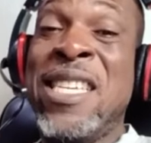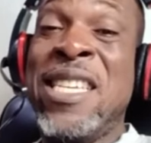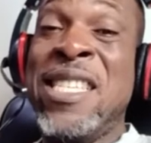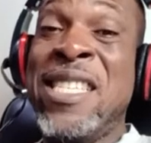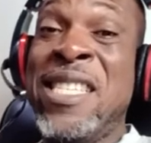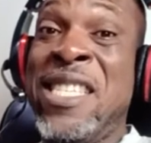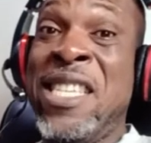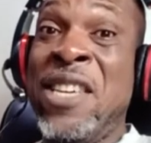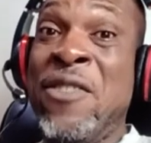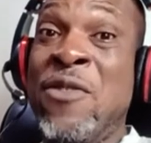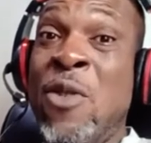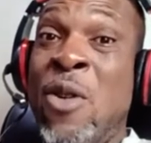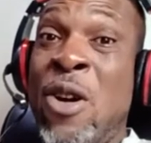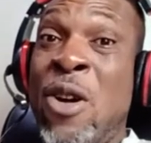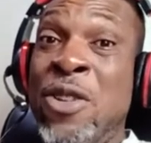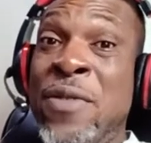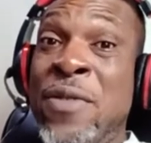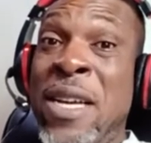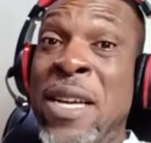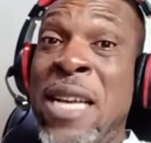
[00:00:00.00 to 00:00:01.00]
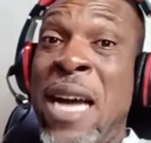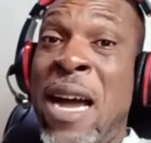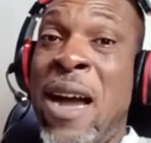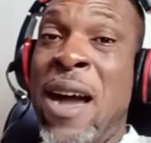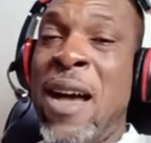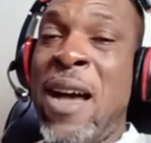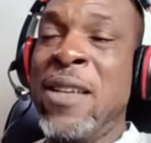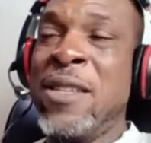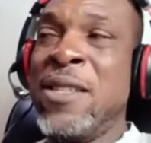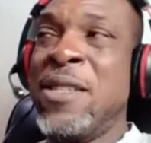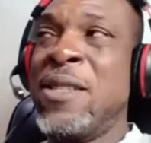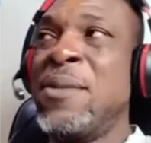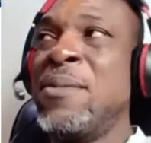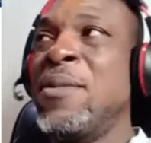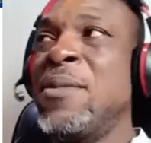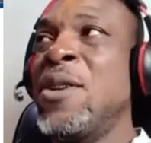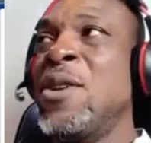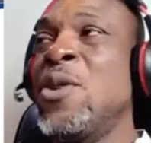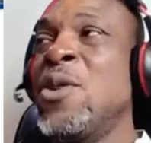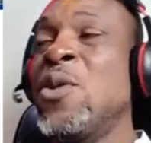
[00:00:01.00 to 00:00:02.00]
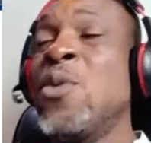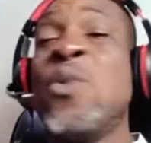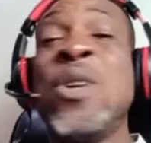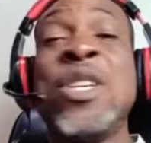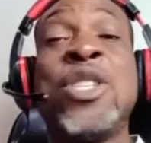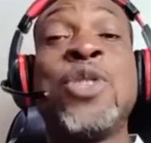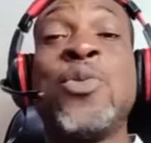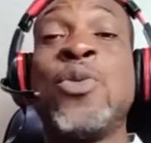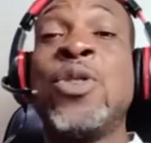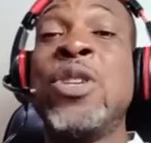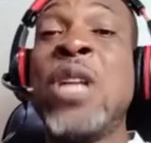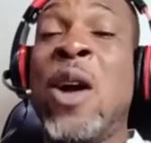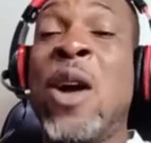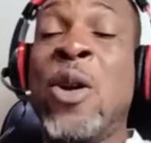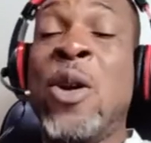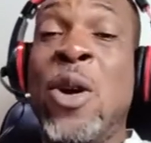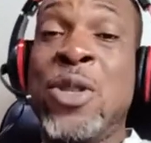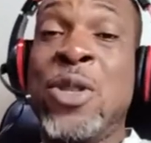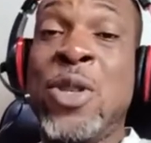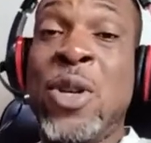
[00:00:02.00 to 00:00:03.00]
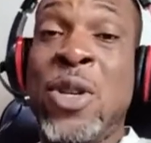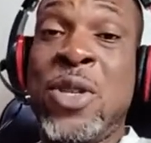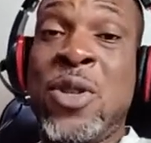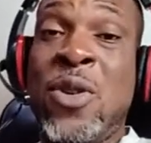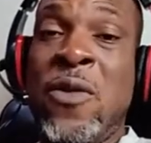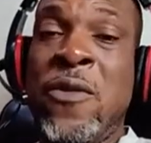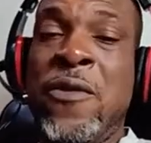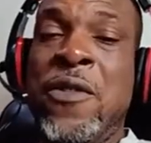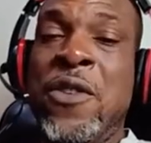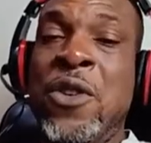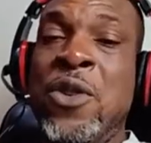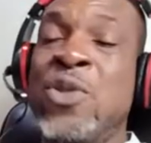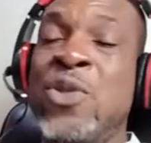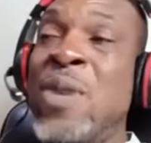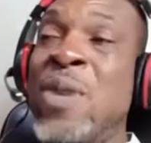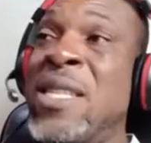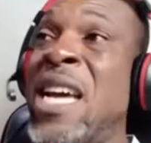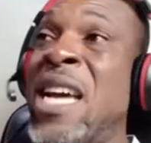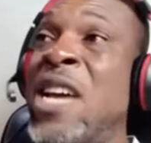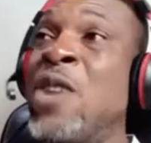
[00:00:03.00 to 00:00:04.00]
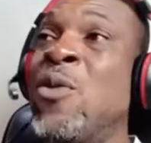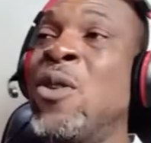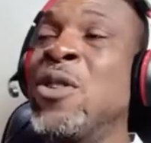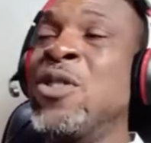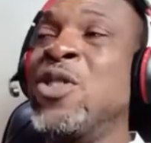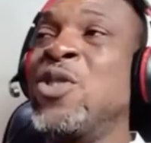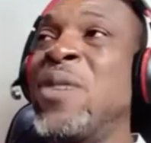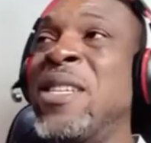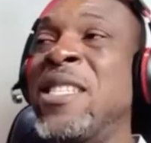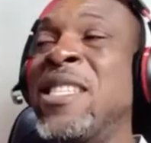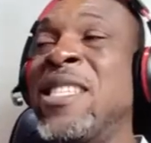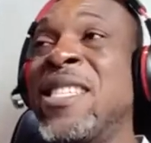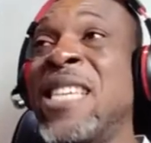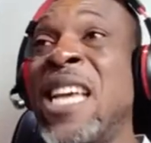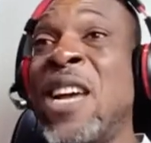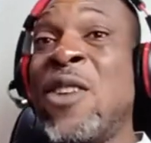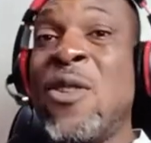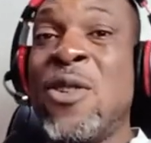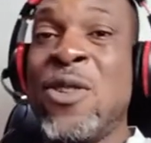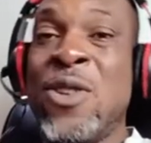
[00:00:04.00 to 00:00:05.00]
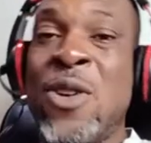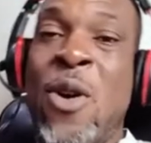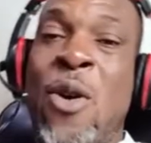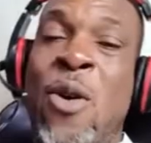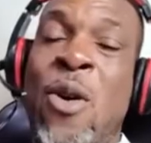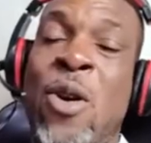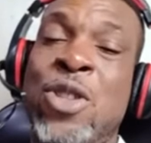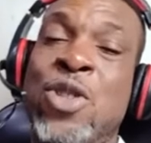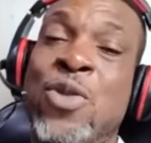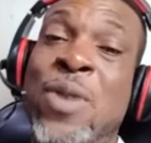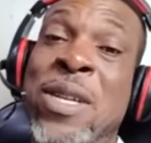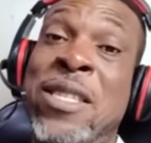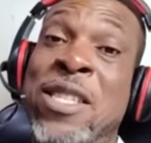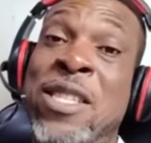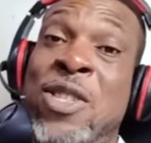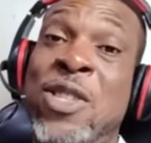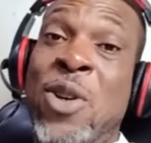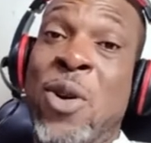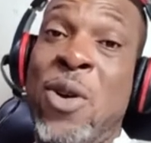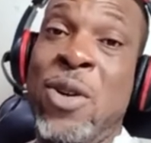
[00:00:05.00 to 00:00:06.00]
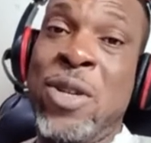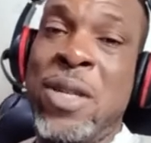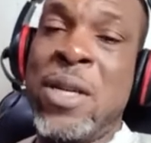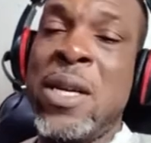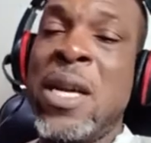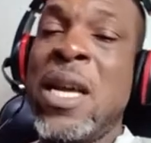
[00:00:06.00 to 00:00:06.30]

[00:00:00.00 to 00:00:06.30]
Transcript: 00:00 hours, which now got us confused whether it was 22nd or 23rd.